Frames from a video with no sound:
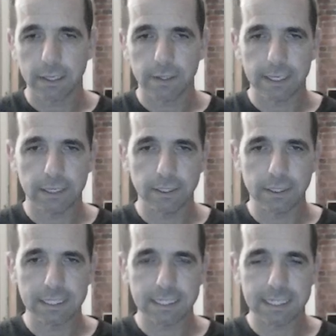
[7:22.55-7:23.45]
They could
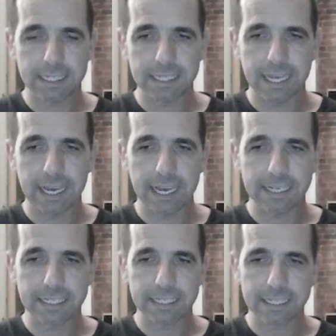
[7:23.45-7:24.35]
instead here
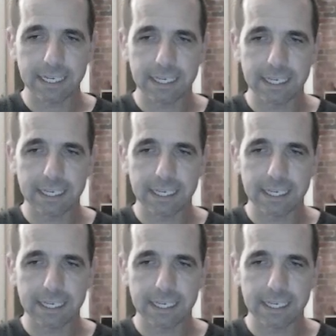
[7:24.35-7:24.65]
take,